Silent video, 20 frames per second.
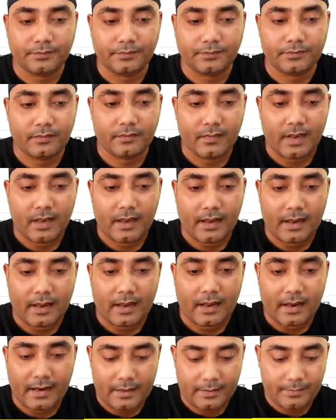and
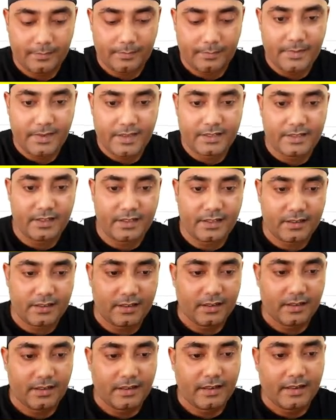paste it
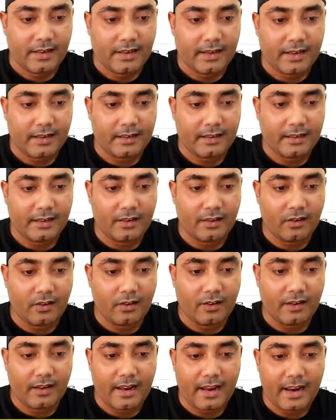and click
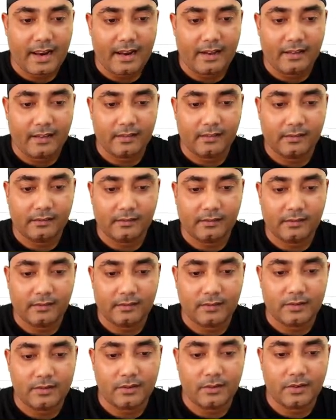on add.
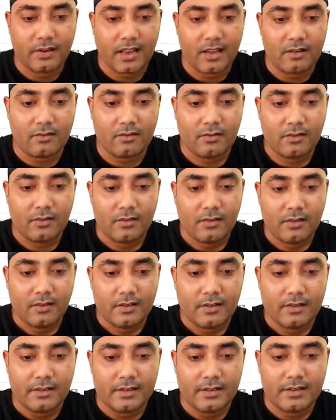So now
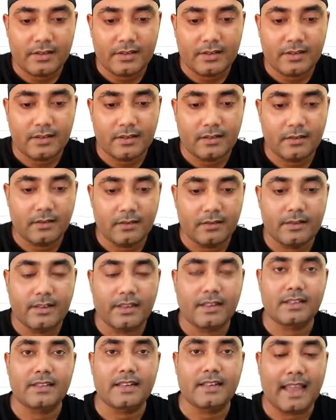this
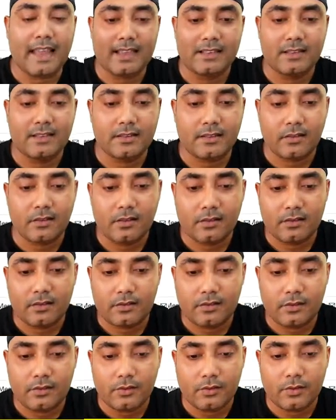text has
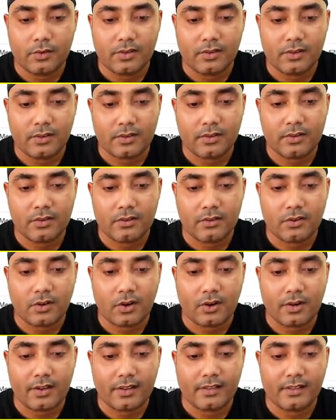your
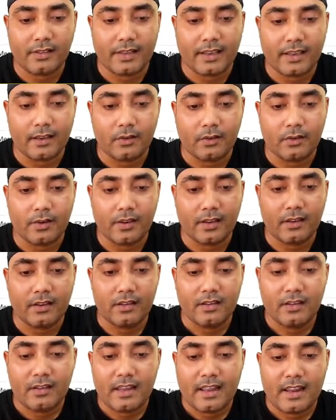certain link. Okay,
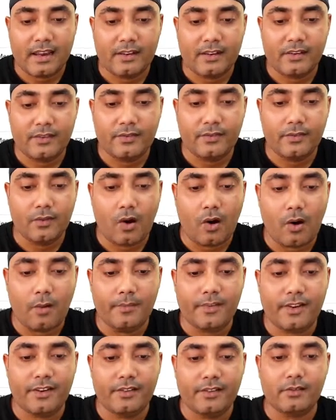and if you
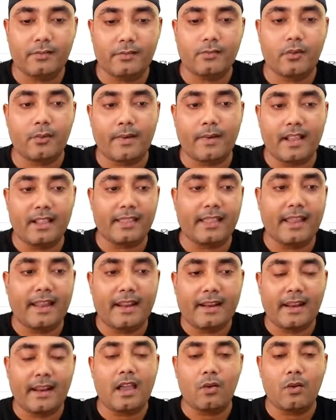update your profile, then
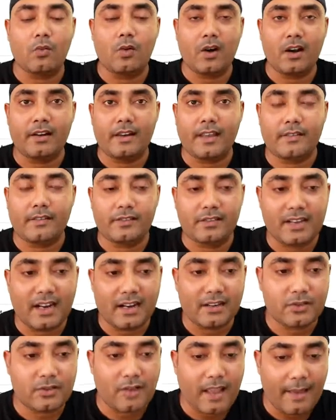now what starts
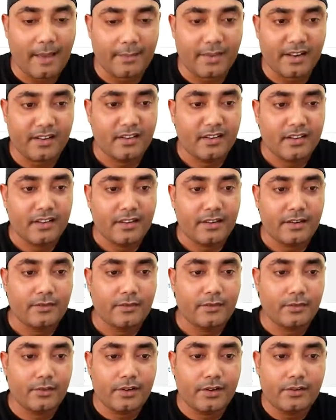to happen, if you
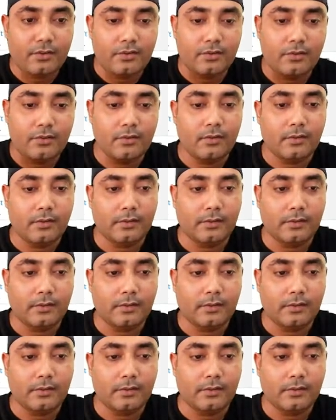need to